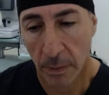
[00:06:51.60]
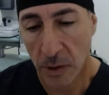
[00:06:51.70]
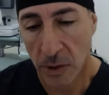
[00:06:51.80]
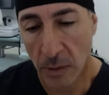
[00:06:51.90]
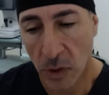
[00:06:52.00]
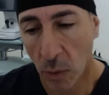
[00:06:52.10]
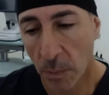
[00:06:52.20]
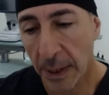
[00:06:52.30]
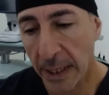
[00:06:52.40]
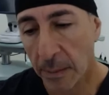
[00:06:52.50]
So it's all
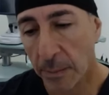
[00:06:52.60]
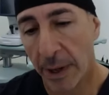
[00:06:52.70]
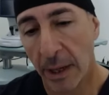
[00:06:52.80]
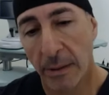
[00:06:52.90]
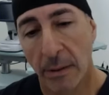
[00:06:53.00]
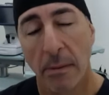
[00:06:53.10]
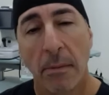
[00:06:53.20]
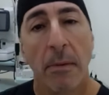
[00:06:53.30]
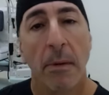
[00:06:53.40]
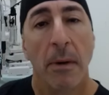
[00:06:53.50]
bated breath.
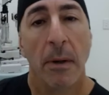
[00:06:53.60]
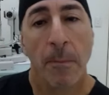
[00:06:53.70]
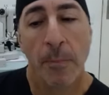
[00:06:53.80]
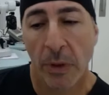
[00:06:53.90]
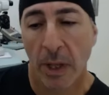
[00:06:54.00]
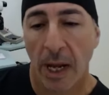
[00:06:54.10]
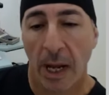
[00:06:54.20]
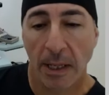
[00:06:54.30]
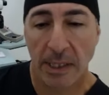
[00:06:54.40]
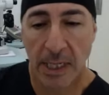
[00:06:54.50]

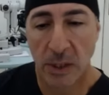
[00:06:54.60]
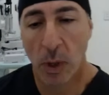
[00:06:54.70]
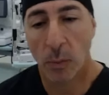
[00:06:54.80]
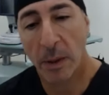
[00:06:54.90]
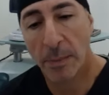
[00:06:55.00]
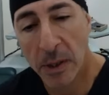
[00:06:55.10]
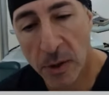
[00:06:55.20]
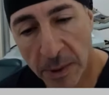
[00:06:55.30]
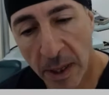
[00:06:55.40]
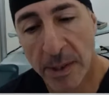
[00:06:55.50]
Uh, it says one week
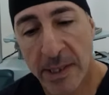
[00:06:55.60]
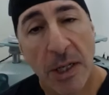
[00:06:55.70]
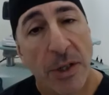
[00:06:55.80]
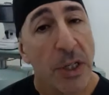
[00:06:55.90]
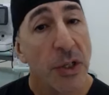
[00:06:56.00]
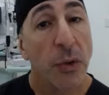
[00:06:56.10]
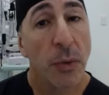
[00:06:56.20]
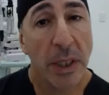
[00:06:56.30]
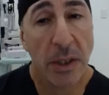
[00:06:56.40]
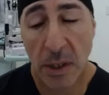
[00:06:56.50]
post-op there, but it's actually two
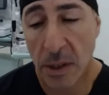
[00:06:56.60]
weeks.